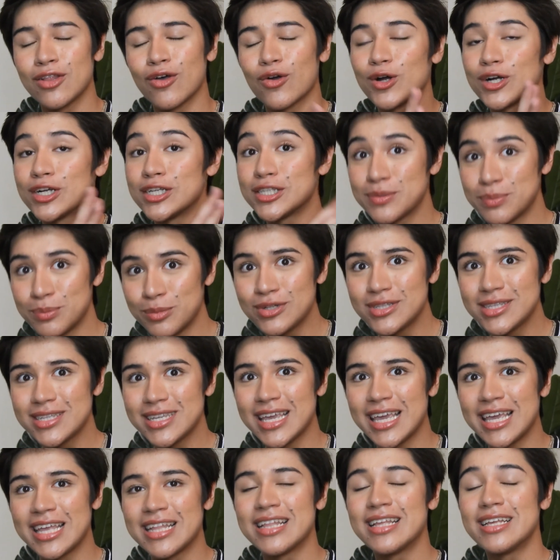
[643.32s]
or a smooth
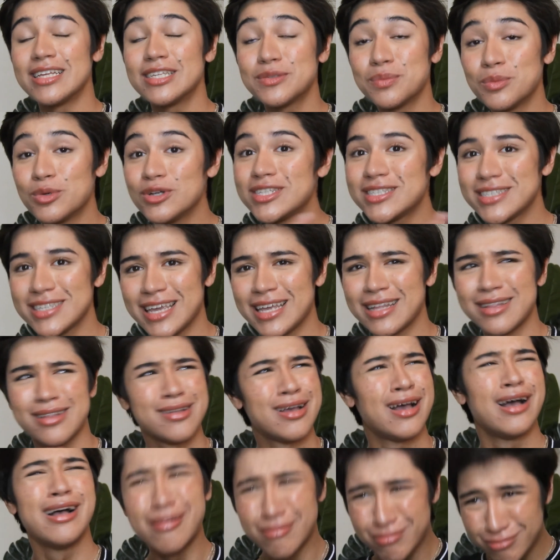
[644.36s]
skin,
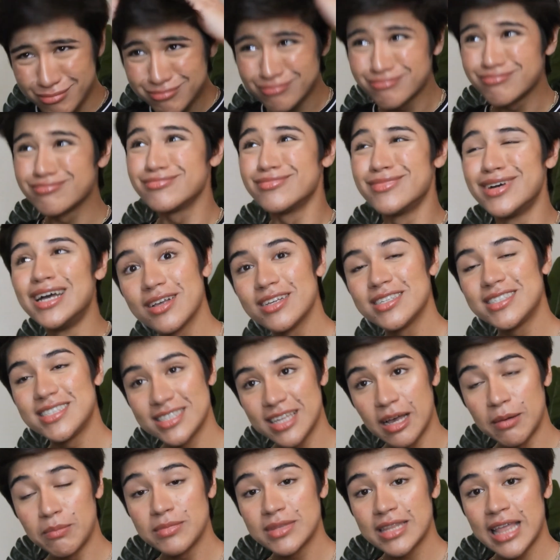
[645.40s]
because
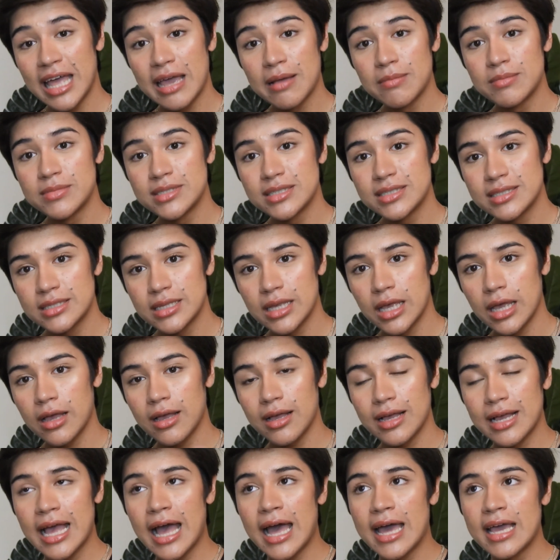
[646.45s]
sometimes,
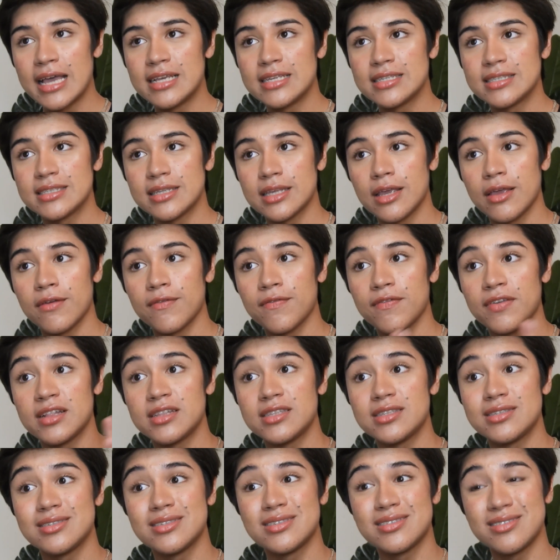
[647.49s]
guys, if
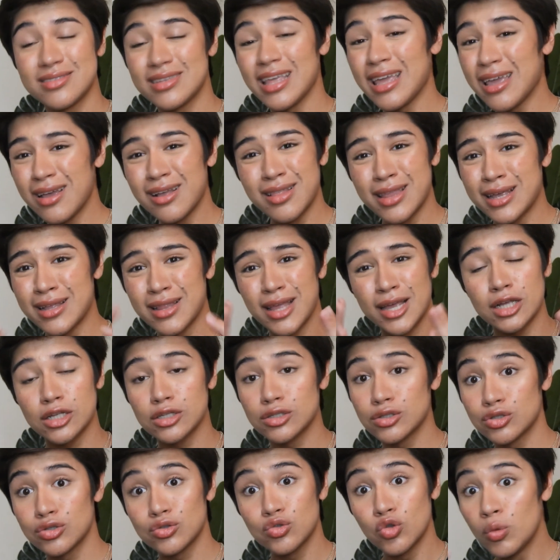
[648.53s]
it's tingling
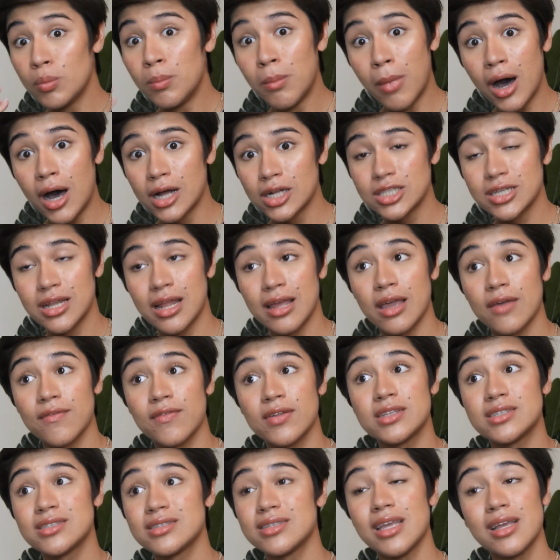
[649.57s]
too much,
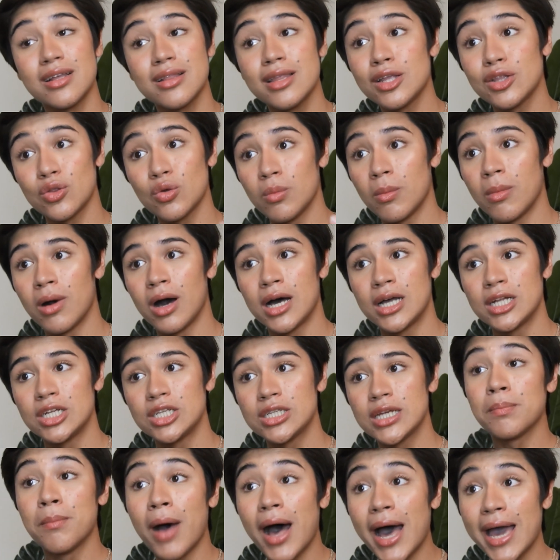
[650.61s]

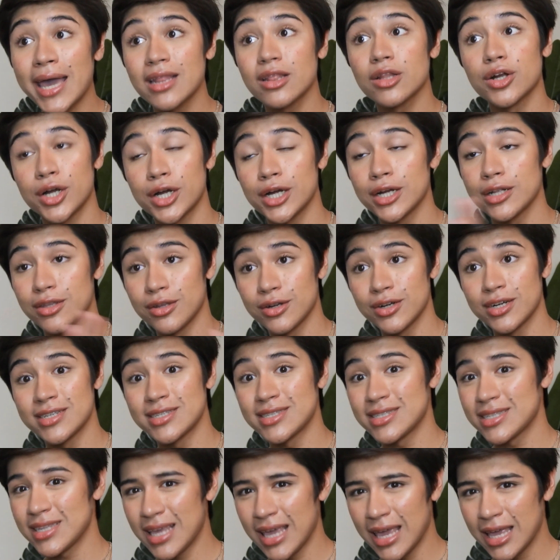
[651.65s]
it might hurt your
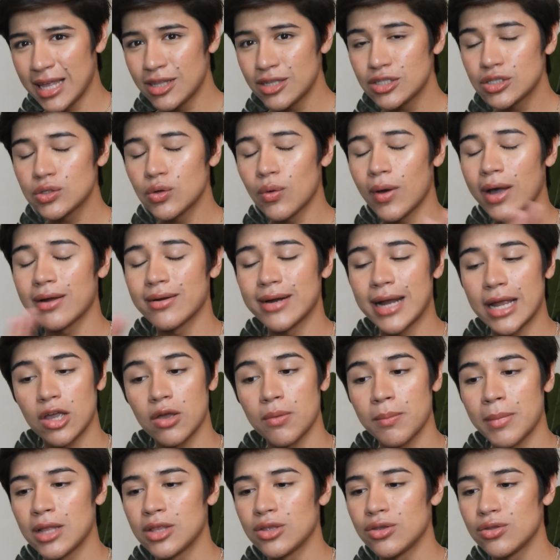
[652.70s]
skin, so I
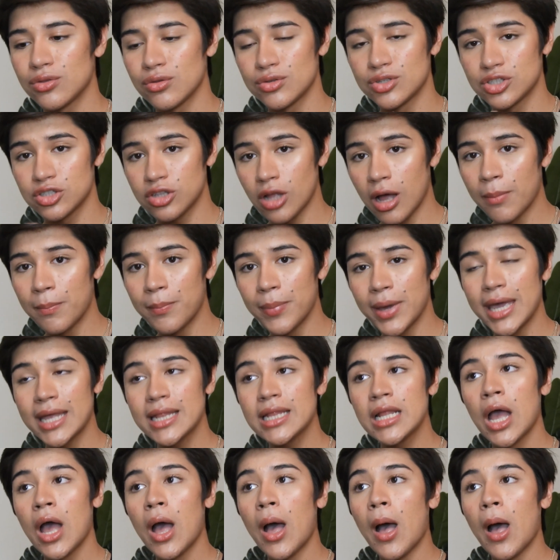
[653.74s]
recommend you to stop it.